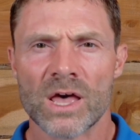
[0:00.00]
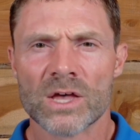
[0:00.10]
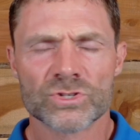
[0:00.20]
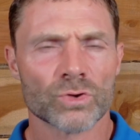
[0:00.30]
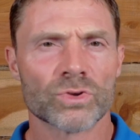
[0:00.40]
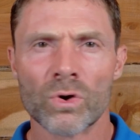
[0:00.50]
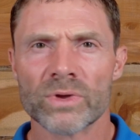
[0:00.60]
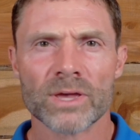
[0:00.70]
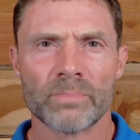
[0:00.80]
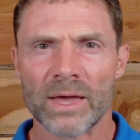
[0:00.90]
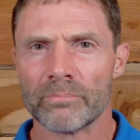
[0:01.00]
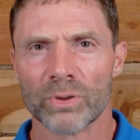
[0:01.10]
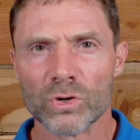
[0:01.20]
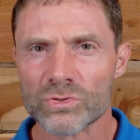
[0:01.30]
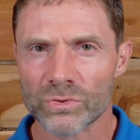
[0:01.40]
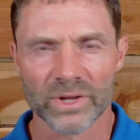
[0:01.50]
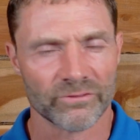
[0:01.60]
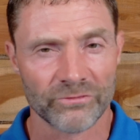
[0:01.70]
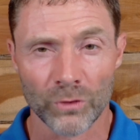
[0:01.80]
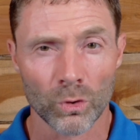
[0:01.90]
So don't get bamboozled
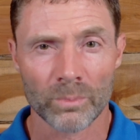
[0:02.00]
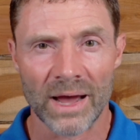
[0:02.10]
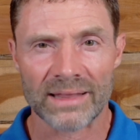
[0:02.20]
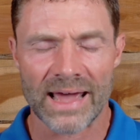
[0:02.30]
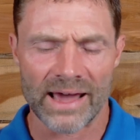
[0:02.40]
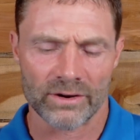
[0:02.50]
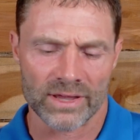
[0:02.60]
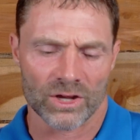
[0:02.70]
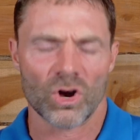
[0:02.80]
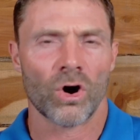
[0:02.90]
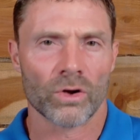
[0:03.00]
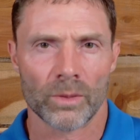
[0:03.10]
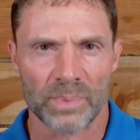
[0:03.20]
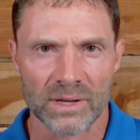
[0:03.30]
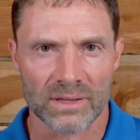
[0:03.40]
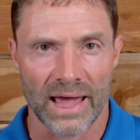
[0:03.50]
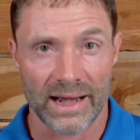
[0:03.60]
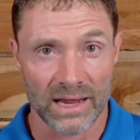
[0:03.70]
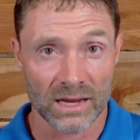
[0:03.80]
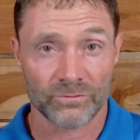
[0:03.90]
and fooled by that or get caught up into
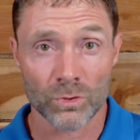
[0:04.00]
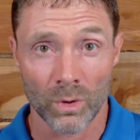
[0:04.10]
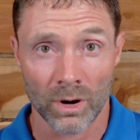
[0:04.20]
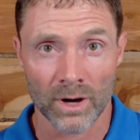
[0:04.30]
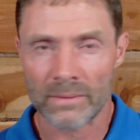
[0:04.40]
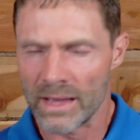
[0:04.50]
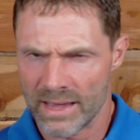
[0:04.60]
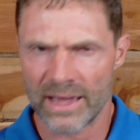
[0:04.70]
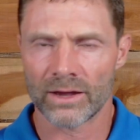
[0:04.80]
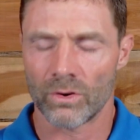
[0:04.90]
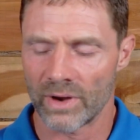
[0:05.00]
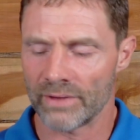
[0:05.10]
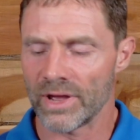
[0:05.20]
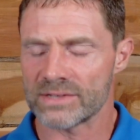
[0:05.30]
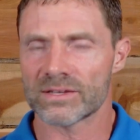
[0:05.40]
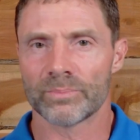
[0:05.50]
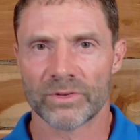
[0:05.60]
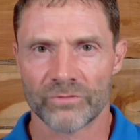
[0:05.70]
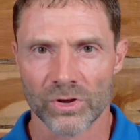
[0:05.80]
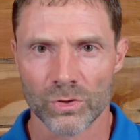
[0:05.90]
that. And if you are, hang on, I've got
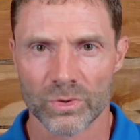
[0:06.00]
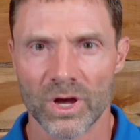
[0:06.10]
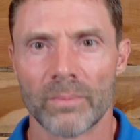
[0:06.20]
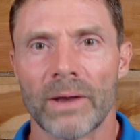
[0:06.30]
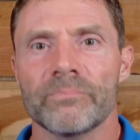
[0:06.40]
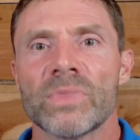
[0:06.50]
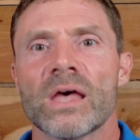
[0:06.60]
something for you coming.